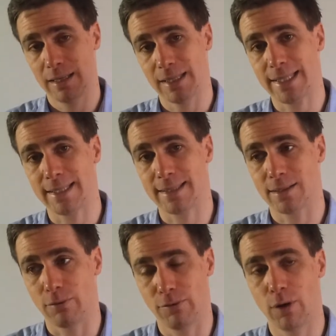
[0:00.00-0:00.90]
is
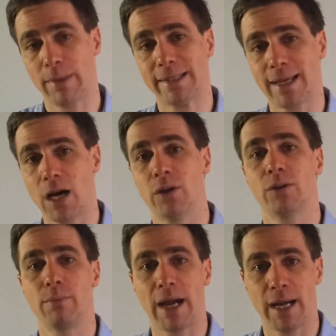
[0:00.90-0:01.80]
a format
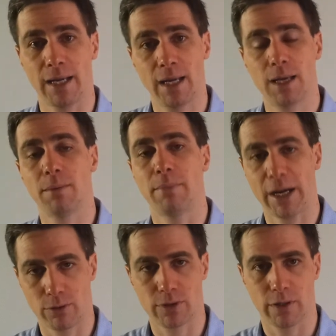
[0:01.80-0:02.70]
owned by
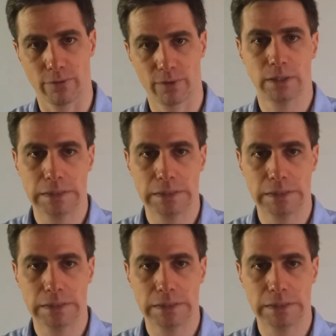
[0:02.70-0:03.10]
Microsoft.